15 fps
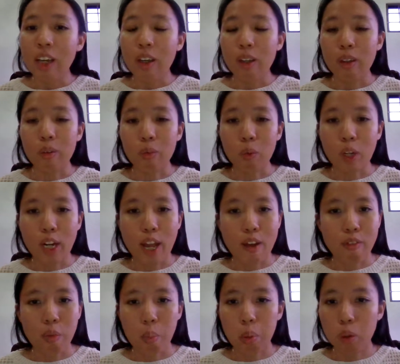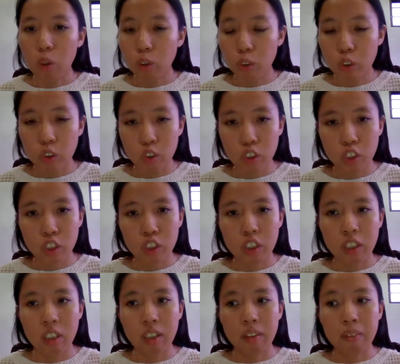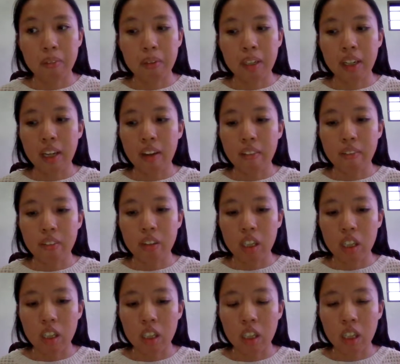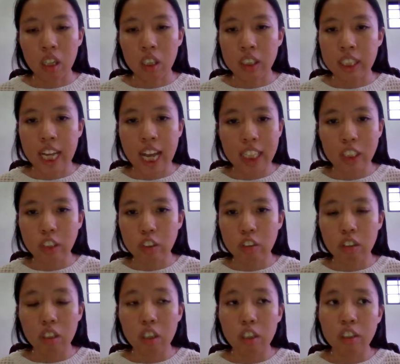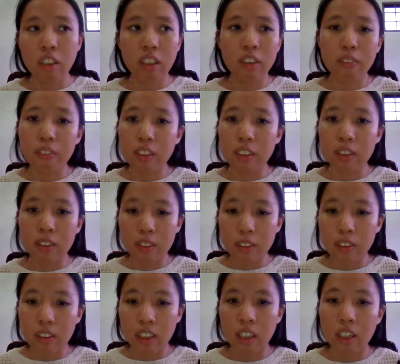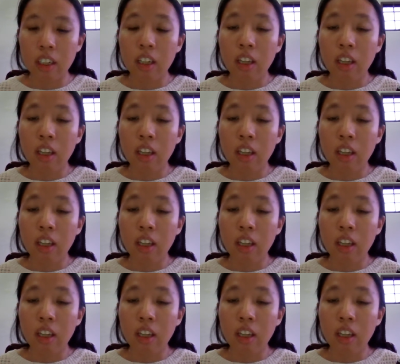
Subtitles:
in whatever pose you learn, in whatever tests you learn, even cooking,